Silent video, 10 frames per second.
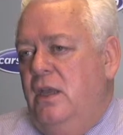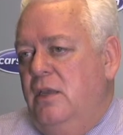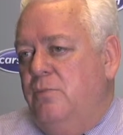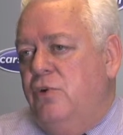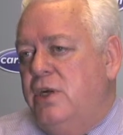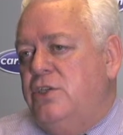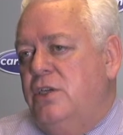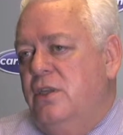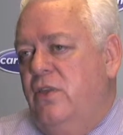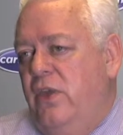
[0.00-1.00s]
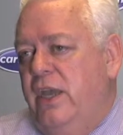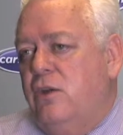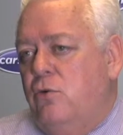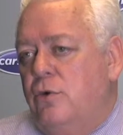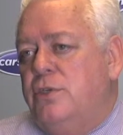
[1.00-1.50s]
impression
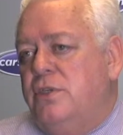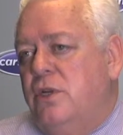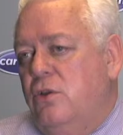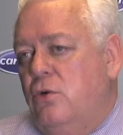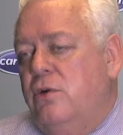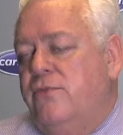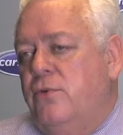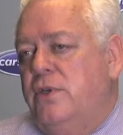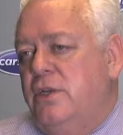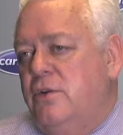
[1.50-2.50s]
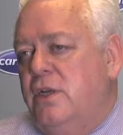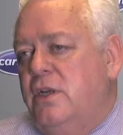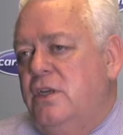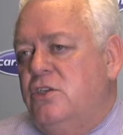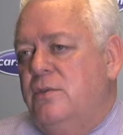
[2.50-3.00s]
that grosses are lower for an
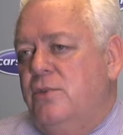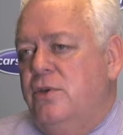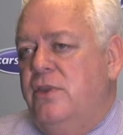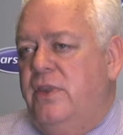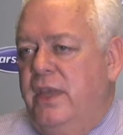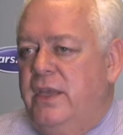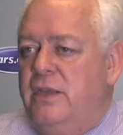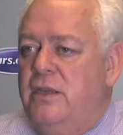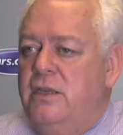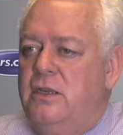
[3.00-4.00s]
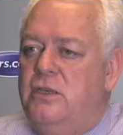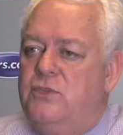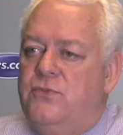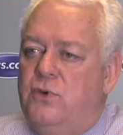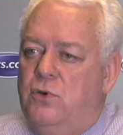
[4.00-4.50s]
internet customer than it
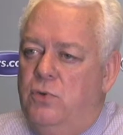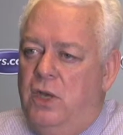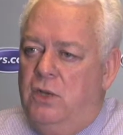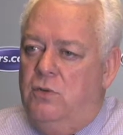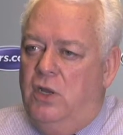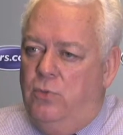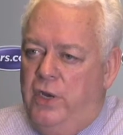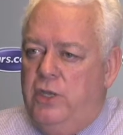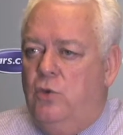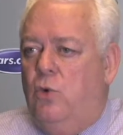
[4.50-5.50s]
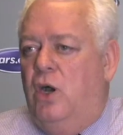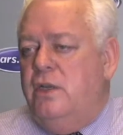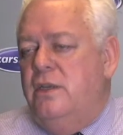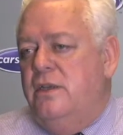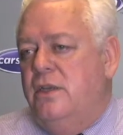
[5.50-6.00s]
is for a, a regular
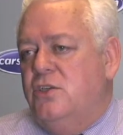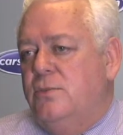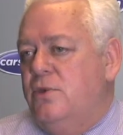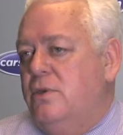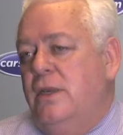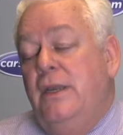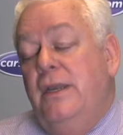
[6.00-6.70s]
walk-in customer, and